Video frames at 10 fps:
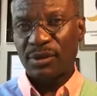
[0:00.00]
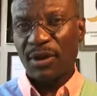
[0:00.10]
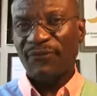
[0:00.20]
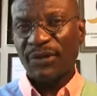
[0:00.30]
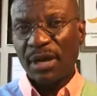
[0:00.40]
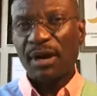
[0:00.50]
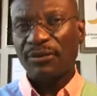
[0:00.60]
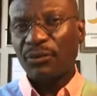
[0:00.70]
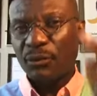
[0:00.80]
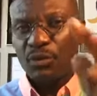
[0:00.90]
of
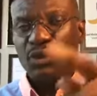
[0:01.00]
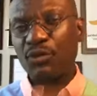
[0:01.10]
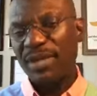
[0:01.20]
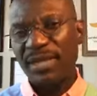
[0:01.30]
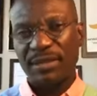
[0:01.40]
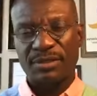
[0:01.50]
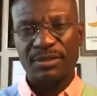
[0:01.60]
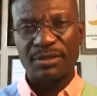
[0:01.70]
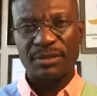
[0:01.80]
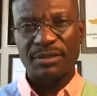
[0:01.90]
God through you
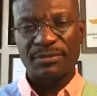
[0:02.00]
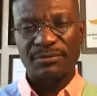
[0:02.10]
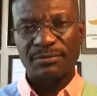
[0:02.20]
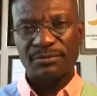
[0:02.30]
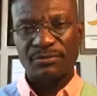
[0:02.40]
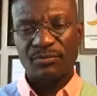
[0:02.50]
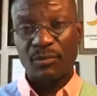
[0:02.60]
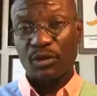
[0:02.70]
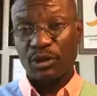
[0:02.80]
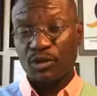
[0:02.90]
is.
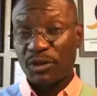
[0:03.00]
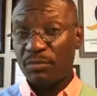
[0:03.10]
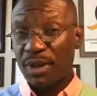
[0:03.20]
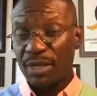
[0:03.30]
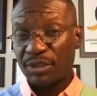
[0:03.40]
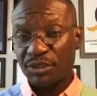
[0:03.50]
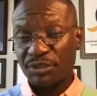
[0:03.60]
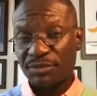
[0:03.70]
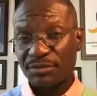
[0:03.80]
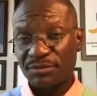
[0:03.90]
Because you're a
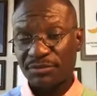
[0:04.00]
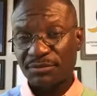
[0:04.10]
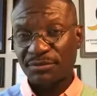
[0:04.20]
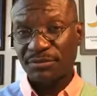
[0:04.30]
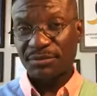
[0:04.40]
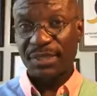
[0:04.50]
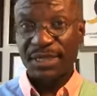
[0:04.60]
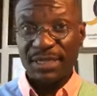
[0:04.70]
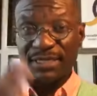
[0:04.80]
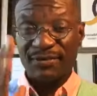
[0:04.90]
branch.
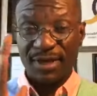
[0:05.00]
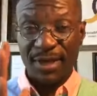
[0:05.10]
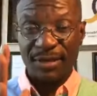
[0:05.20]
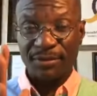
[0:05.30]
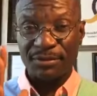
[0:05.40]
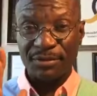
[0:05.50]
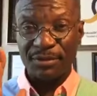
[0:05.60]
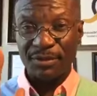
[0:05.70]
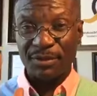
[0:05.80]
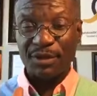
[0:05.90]
He is a vine.
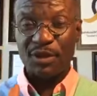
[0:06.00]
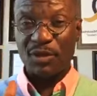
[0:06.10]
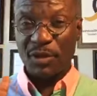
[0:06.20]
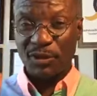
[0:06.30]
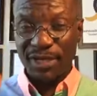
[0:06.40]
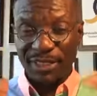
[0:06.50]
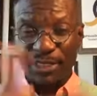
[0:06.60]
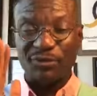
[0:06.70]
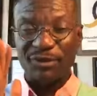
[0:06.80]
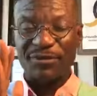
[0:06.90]
You are
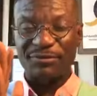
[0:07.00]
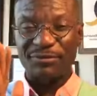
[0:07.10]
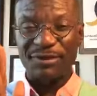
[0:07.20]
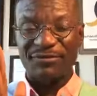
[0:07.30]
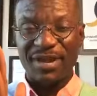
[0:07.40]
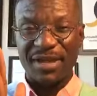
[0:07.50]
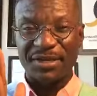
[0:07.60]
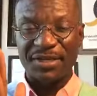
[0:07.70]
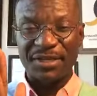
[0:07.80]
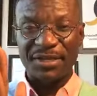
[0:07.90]
connected to the
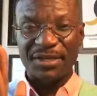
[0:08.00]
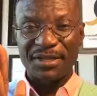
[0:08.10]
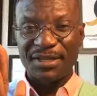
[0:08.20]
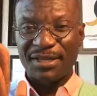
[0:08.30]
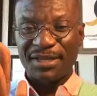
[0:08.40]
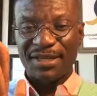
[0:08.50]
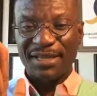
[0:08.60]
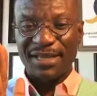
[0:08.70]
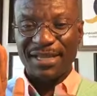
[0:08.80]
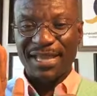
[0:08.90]
vine.
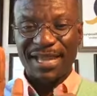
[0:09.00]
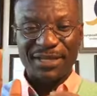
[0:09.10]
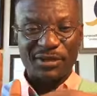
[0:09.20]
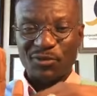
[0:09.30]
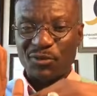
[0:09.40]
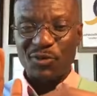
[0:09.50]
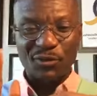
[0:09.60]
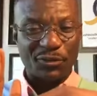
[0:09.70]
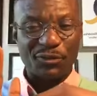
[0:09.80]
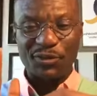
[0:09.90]
And you will
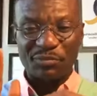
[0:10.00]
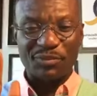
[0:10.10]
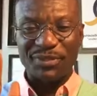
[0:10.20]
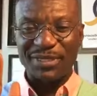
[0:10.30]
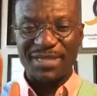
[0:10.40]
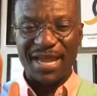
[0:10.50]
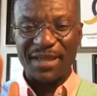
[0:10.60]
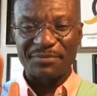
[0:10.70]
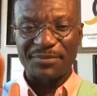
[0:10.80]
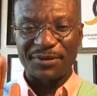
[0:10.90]
go through your pruning
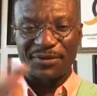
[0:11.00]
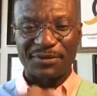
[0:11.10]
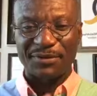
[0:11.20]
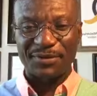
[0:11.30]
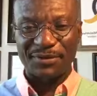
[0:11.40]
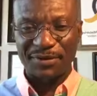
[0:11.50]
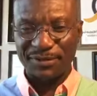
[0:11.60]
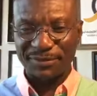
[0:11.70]
time. Oh.